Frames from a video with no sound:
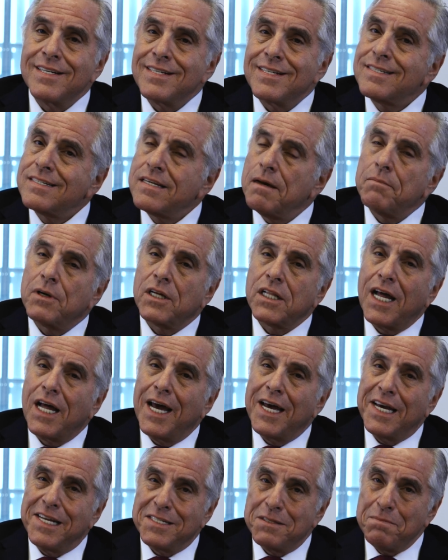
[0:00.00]
that some
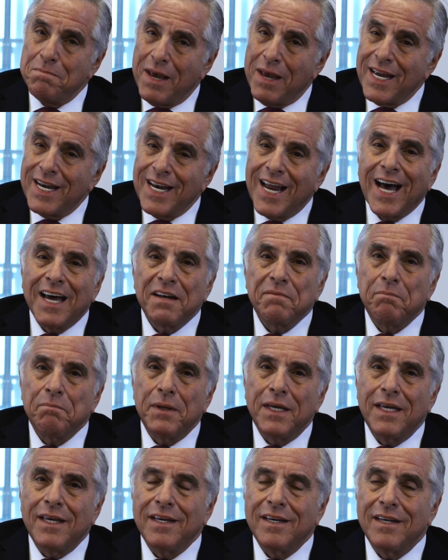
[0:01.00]
clients may not
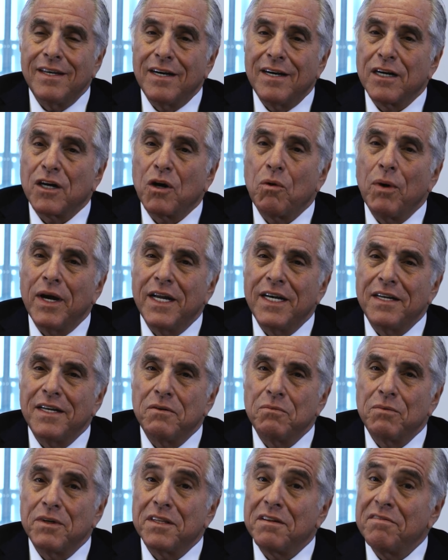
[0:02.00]
be
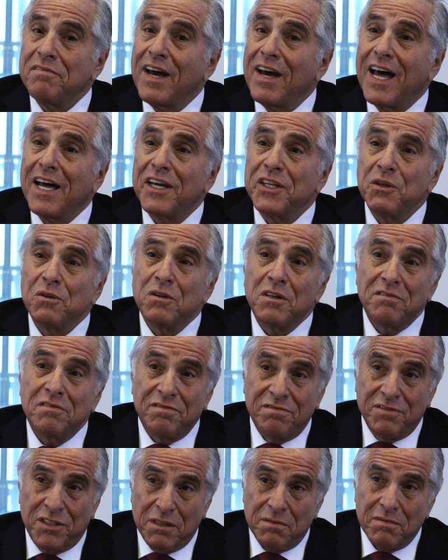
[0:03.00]
acquainted with the value
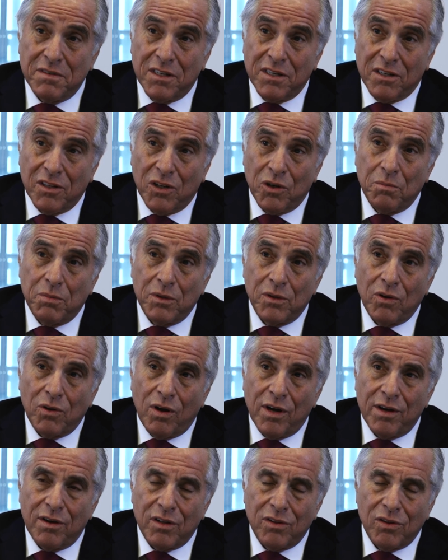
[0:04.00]
of
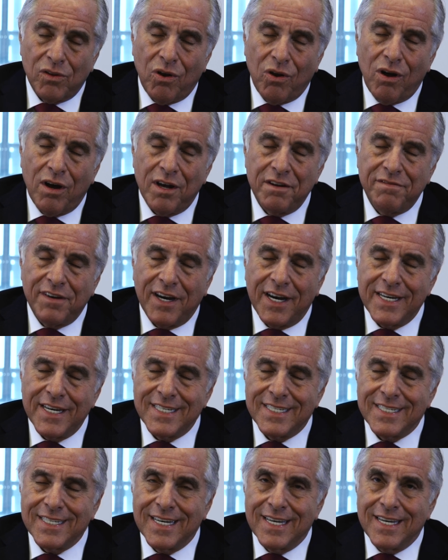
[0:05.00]
global law
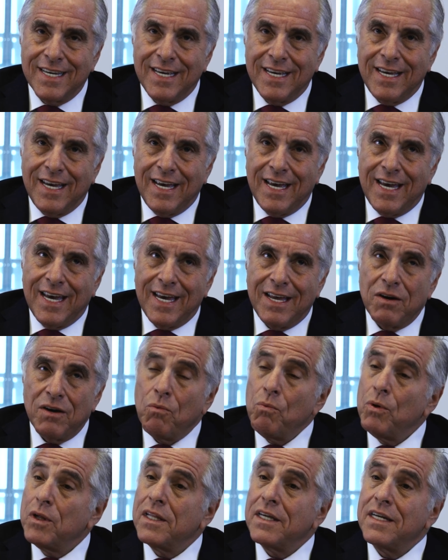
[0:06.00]
advice and a
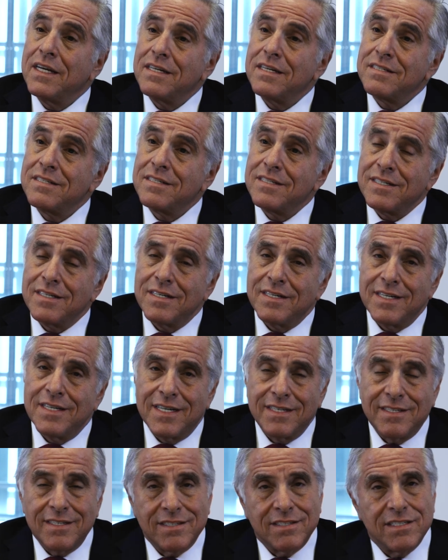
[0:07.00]
willingness to
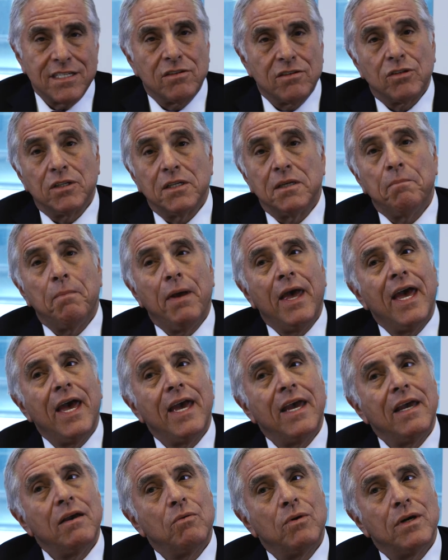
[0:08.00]
necessarily
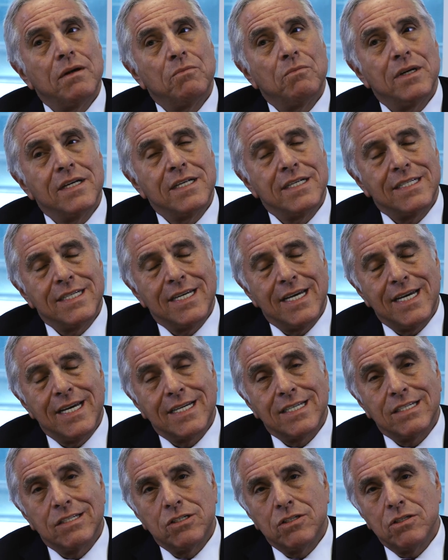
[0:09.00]
pay what it
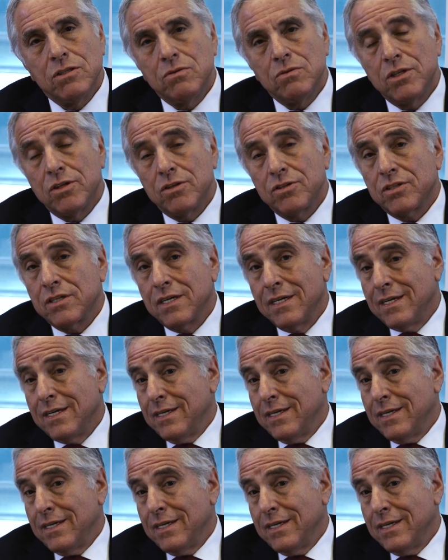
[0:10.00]
takes. Two, there's